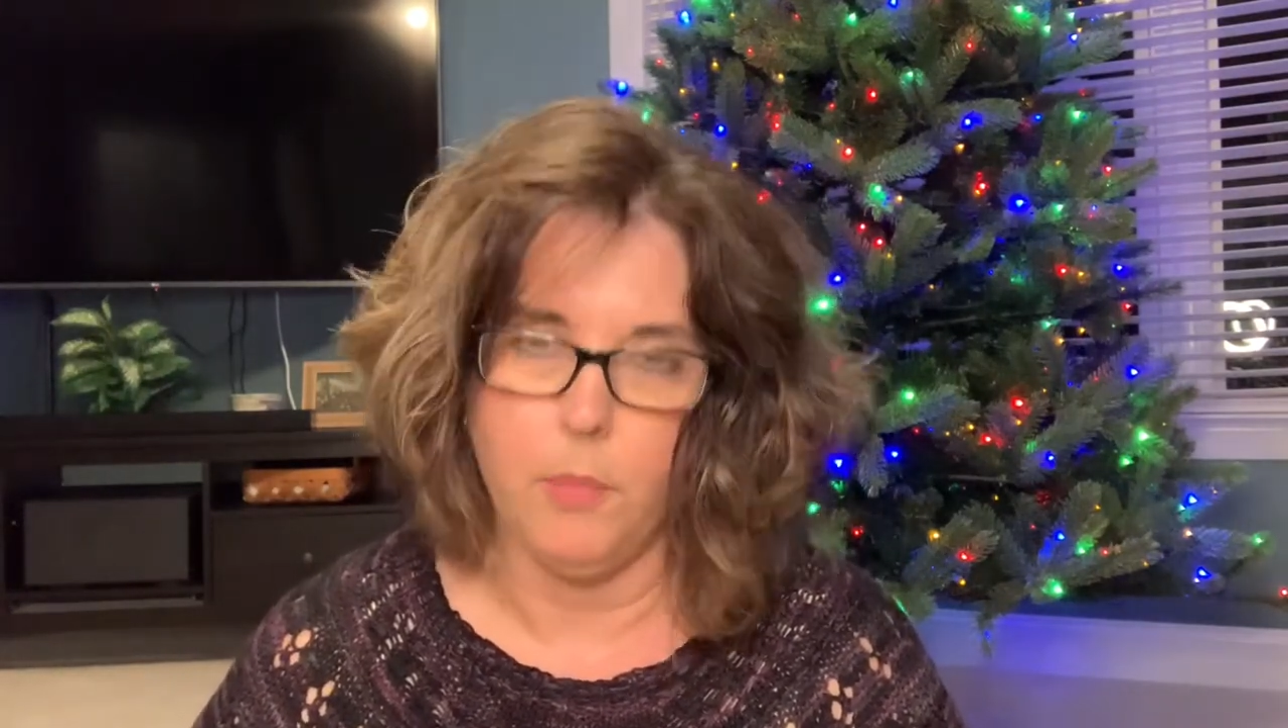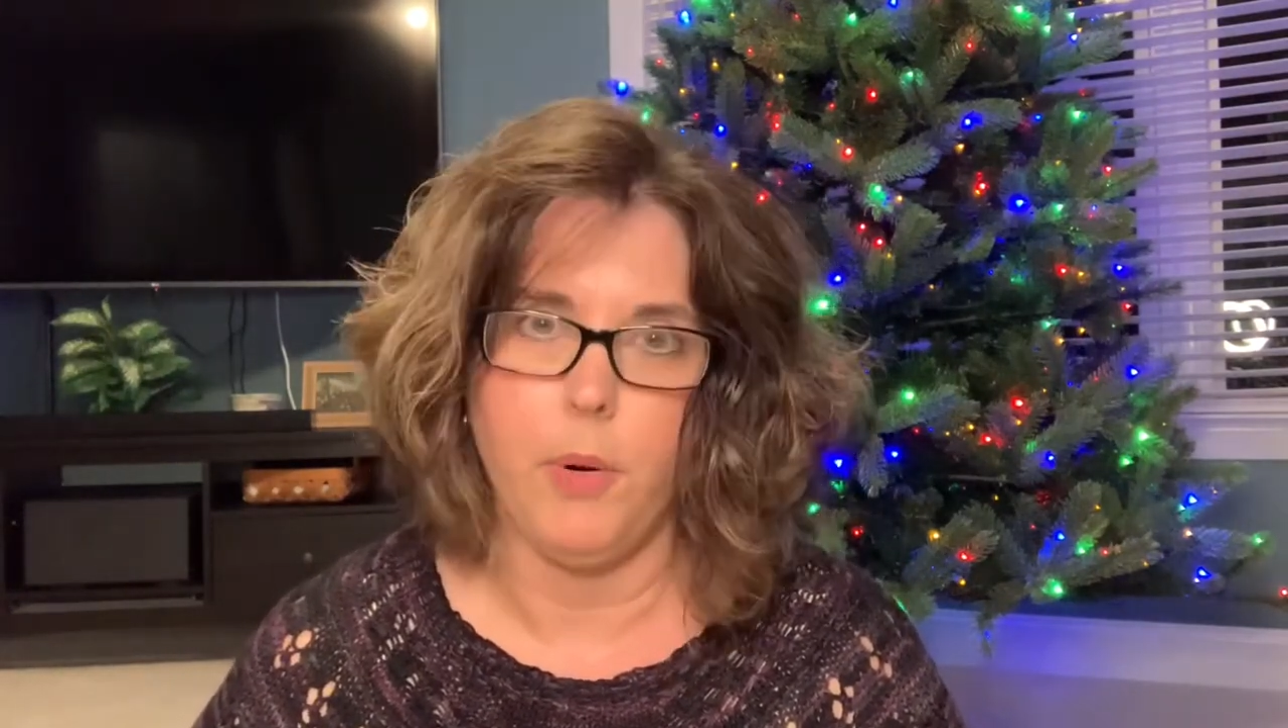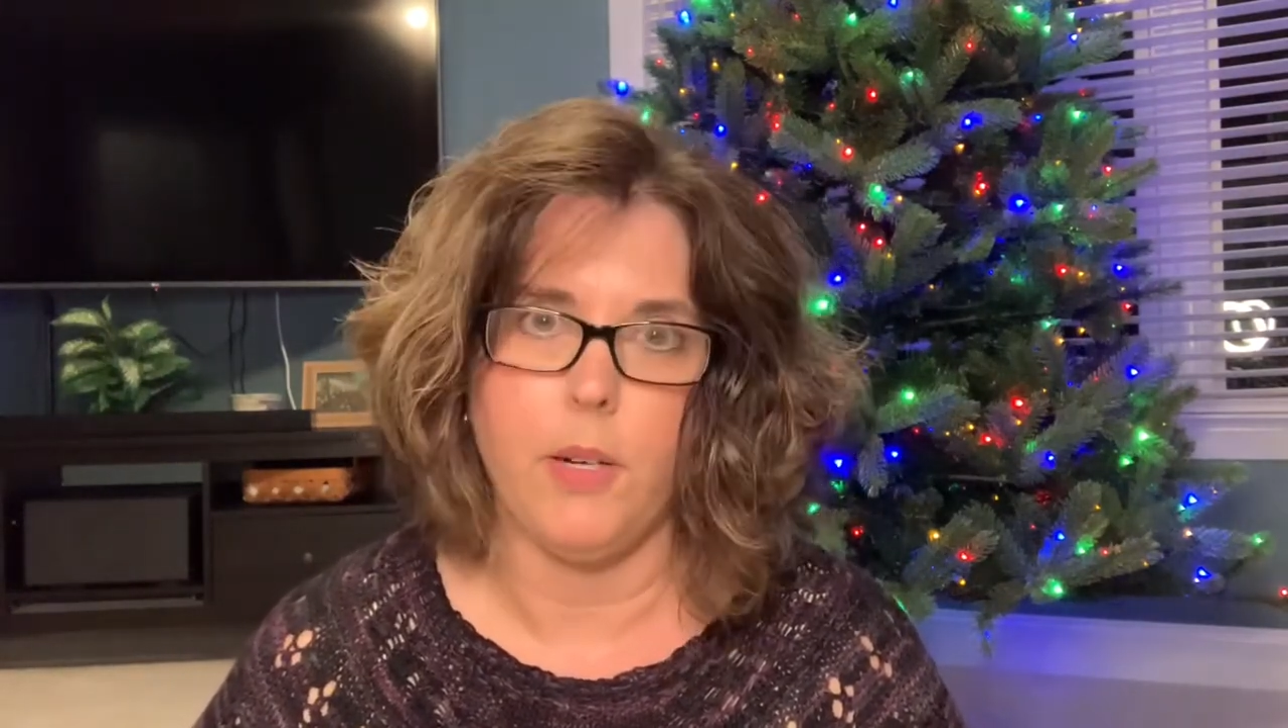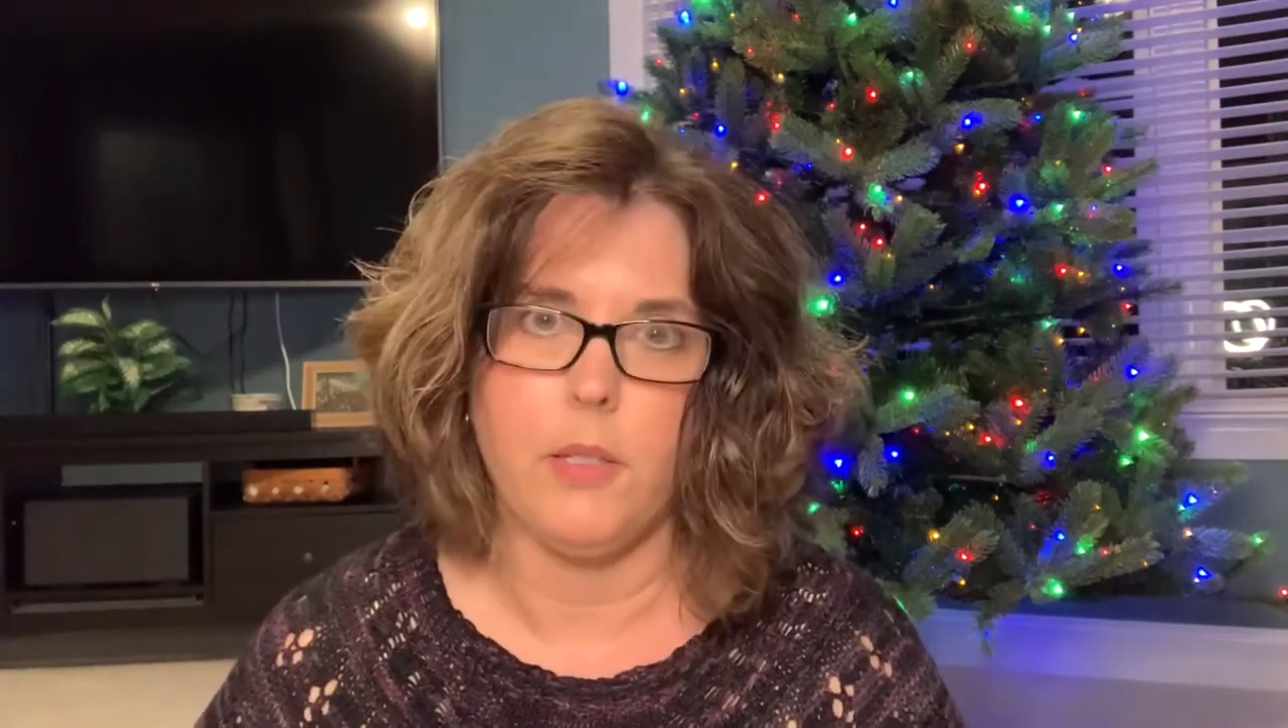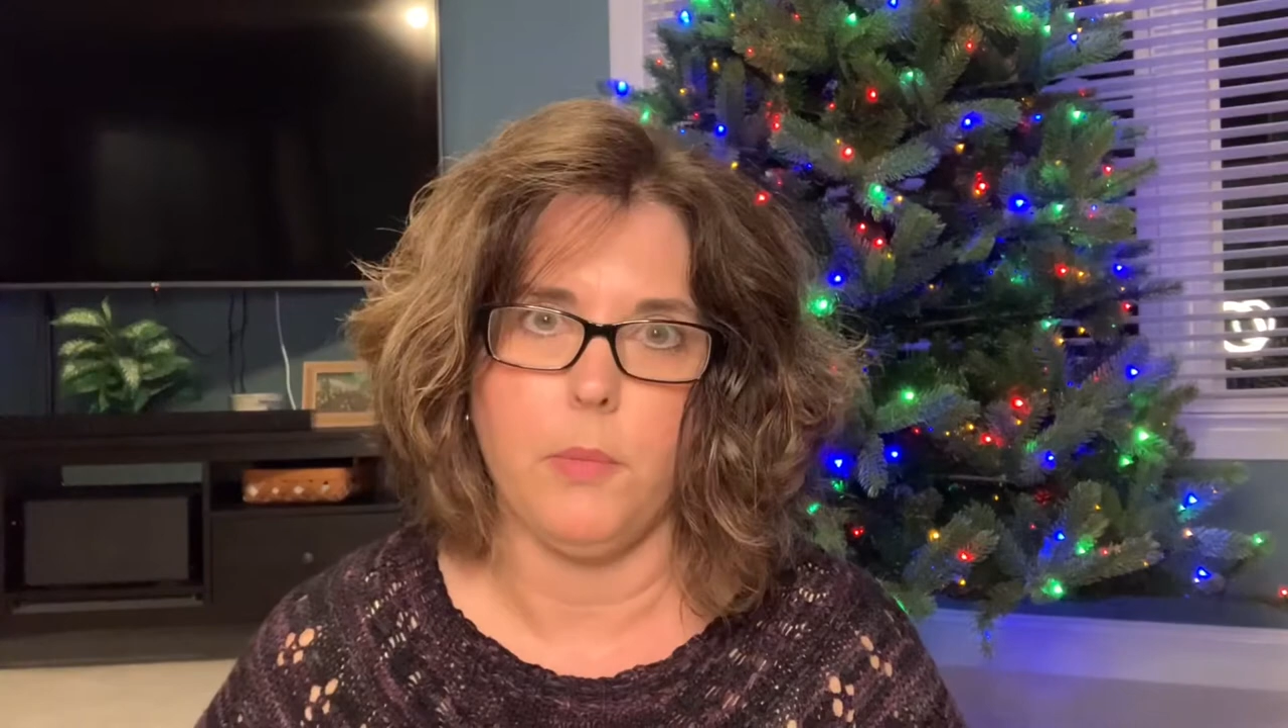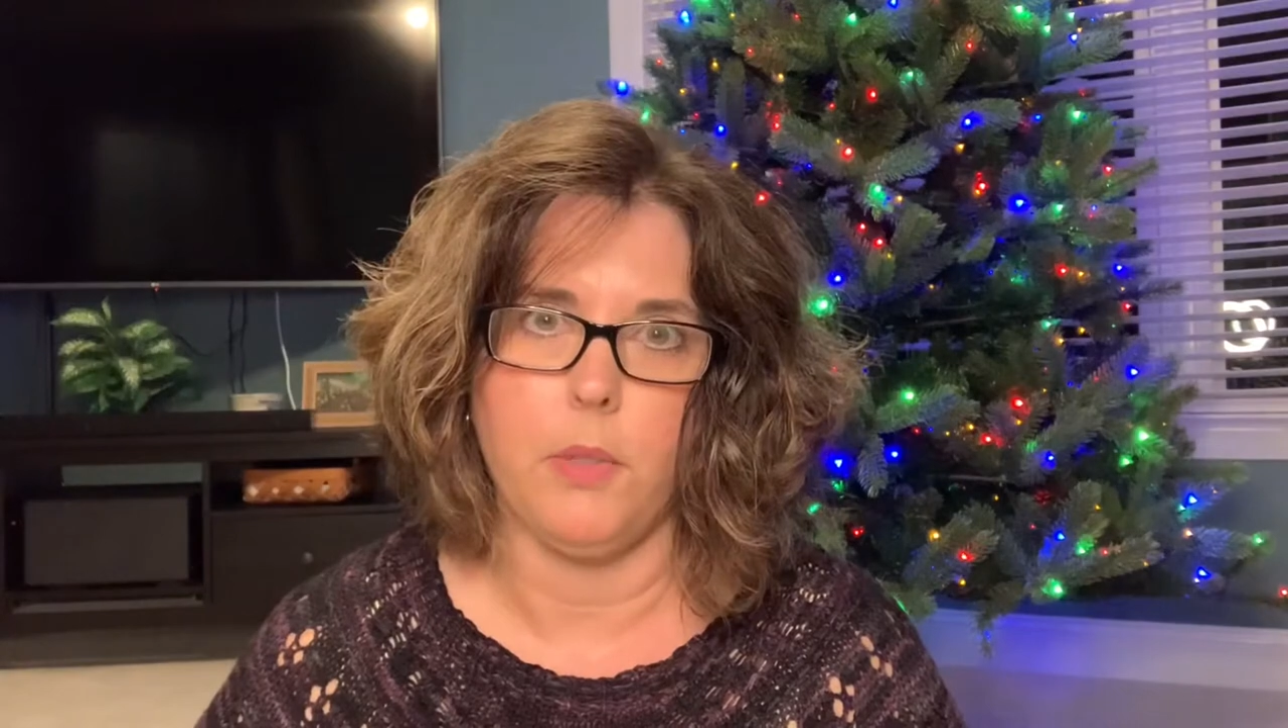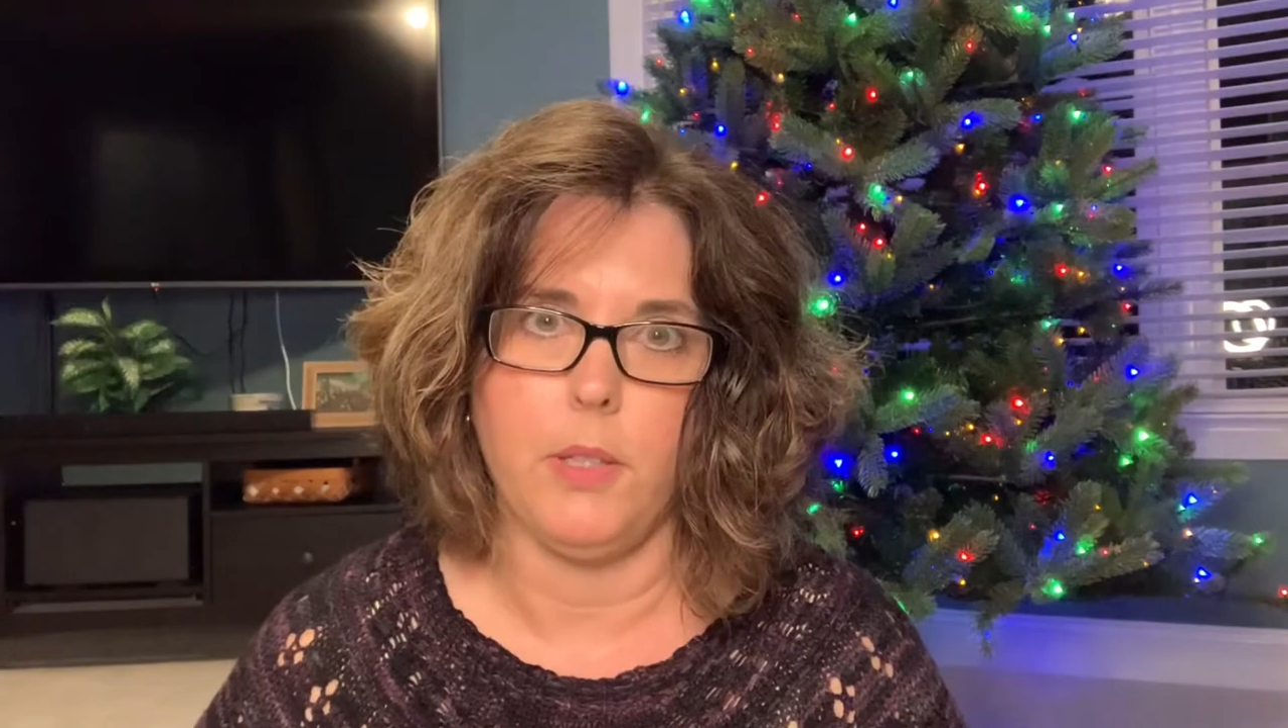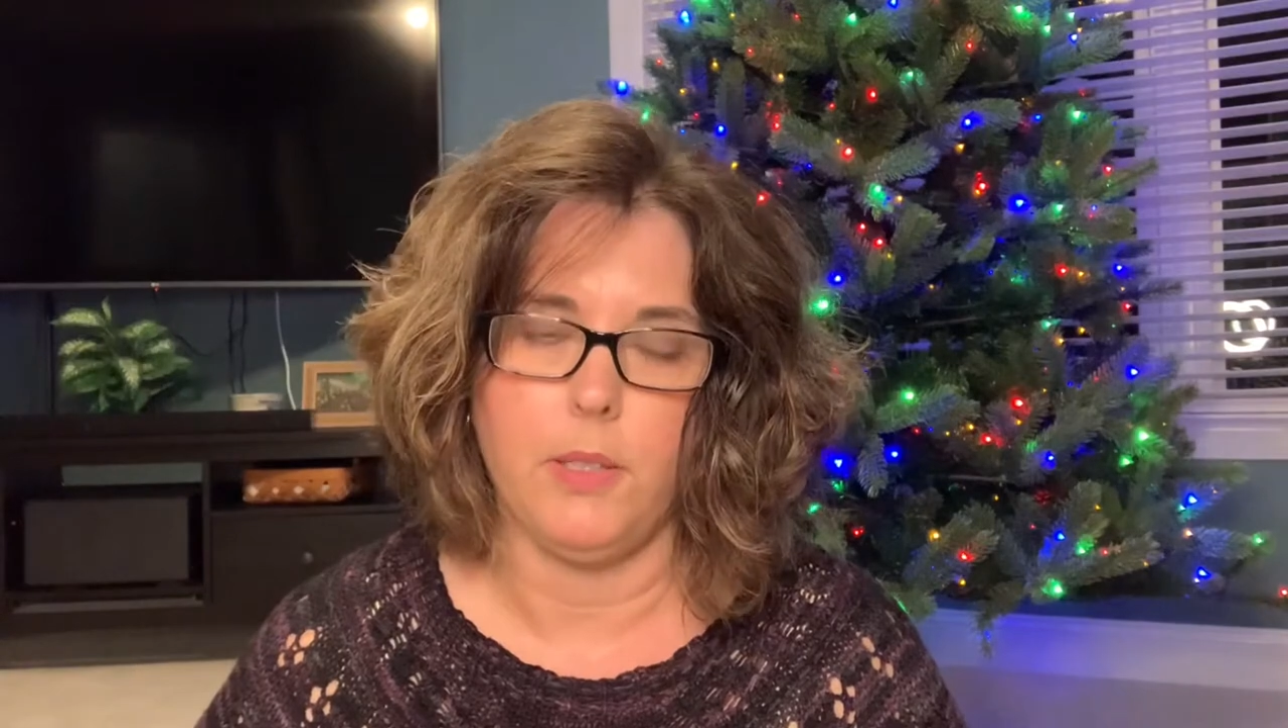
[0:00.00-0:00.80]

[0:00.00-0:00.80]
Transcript: approximately